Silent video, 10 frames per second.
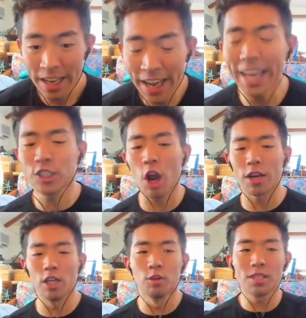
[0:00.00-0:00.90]
He jarred
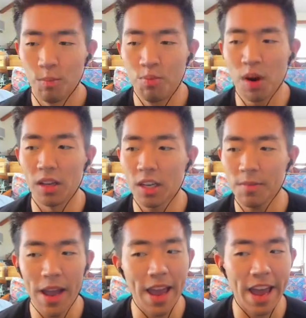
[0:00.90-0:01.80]
it loose. Bro, look
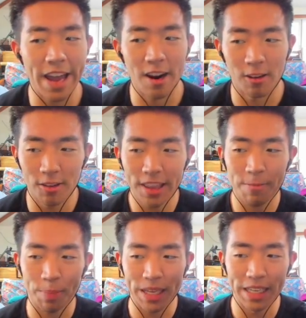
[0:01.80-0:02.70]
at my hair. Look at
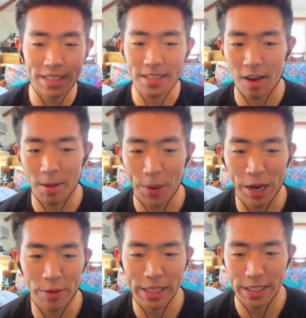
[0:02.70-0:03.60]
that piece. All right, but
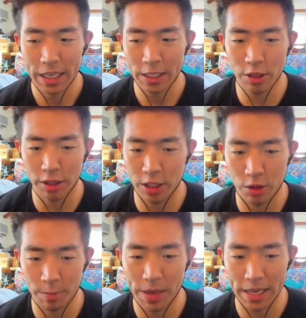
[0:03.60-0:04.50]
anyways, let's go with the
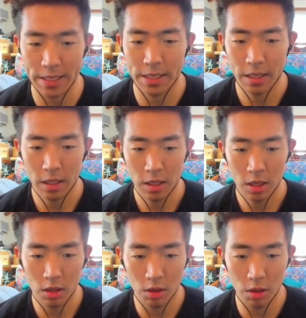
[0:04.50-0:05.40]
screen pass.
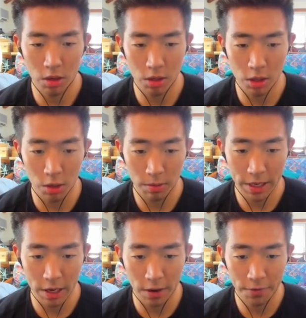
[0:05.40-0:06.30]
Go, go, go, go, go.
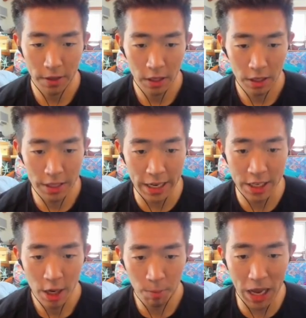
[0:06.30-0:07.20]
Get off.
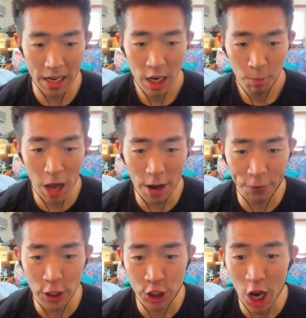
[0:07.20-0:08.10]
Yes. Block. Block
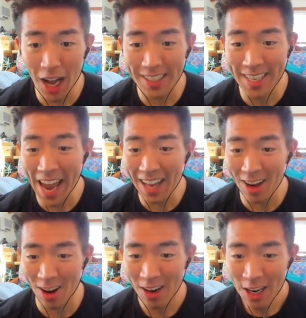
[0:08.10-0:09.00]
for Sean
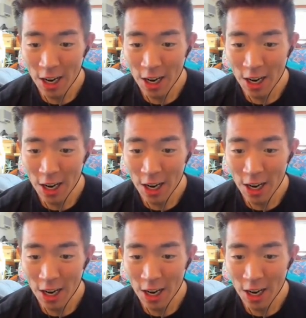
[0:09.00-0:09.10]
Taylor.